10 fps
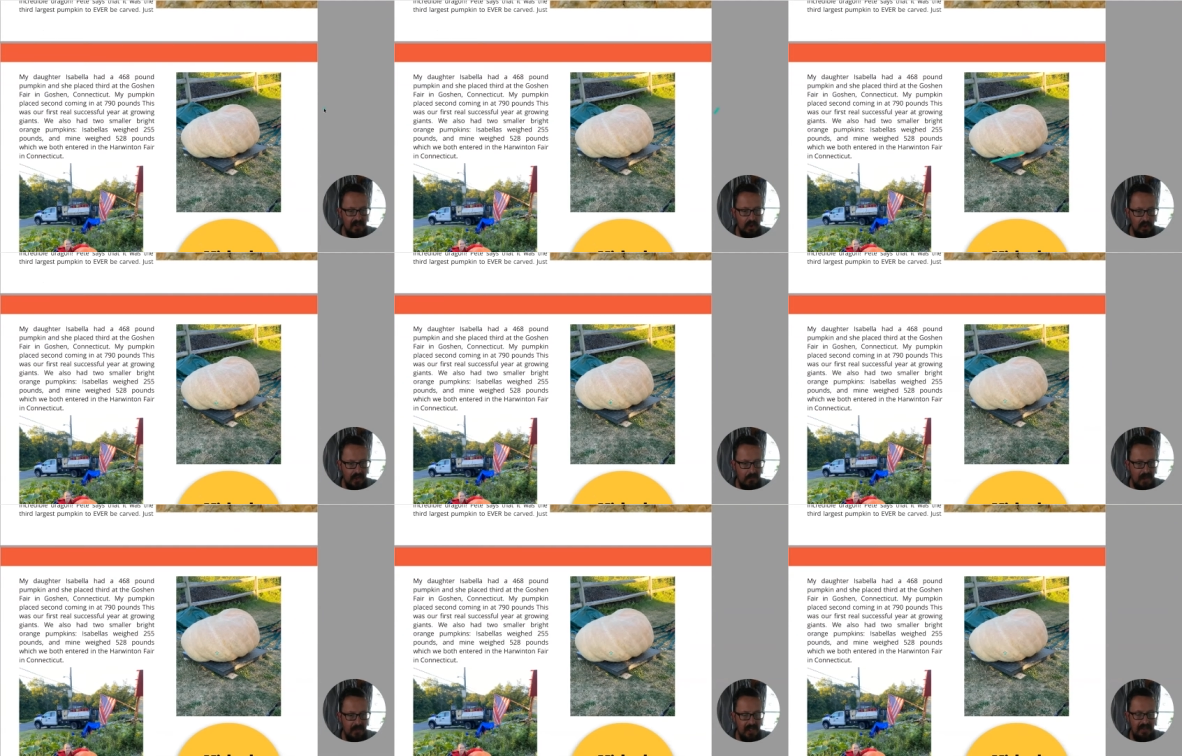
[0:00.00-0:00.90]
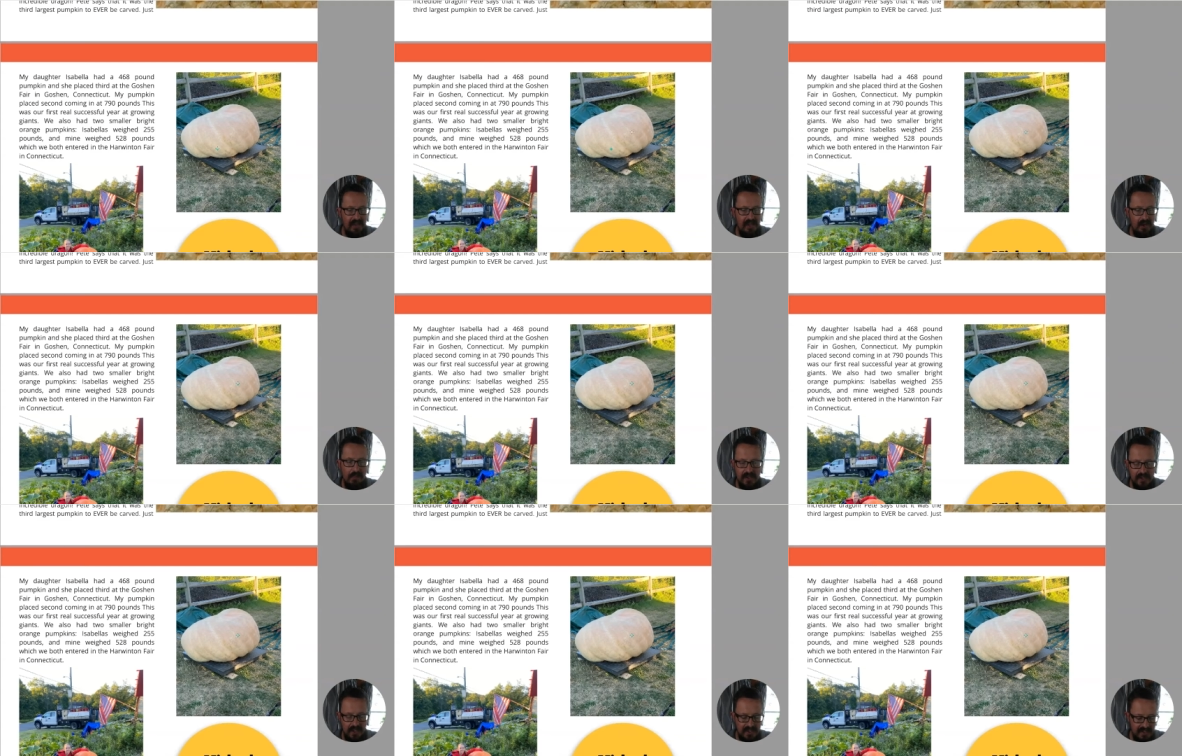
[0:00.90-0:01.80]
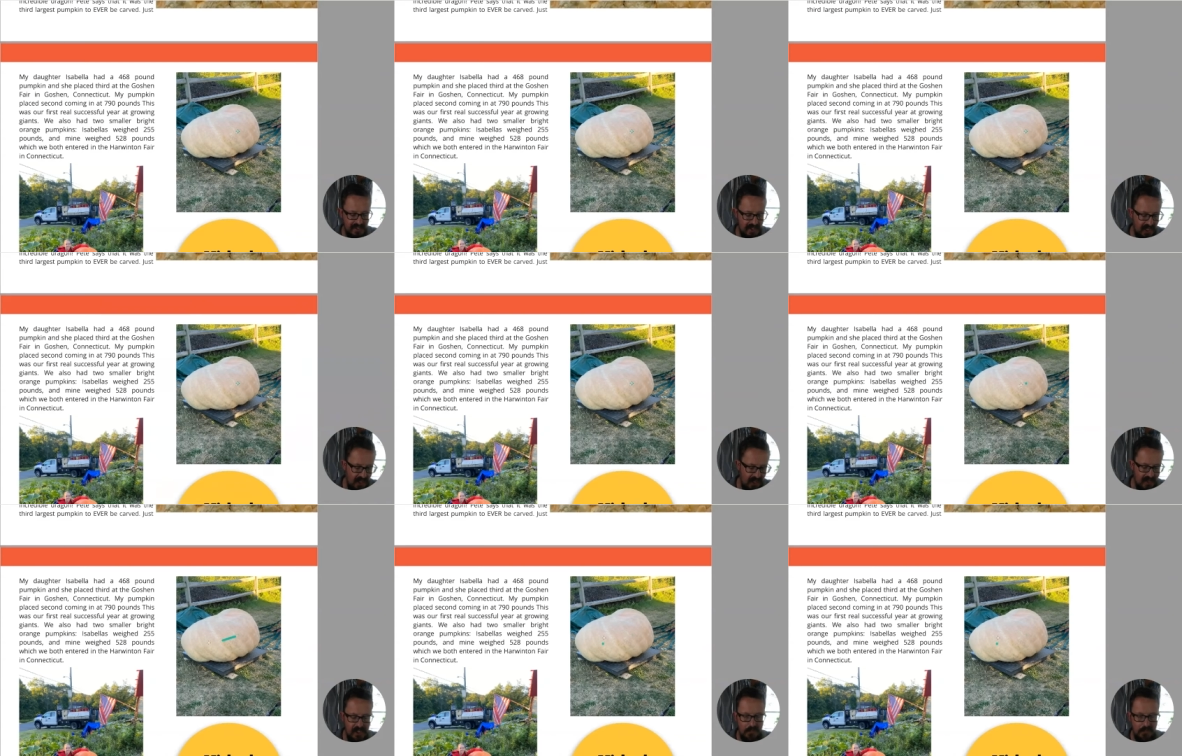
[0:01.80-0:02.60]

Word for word: look at a pumpkin and then go, I'm going to turn it into this thing, just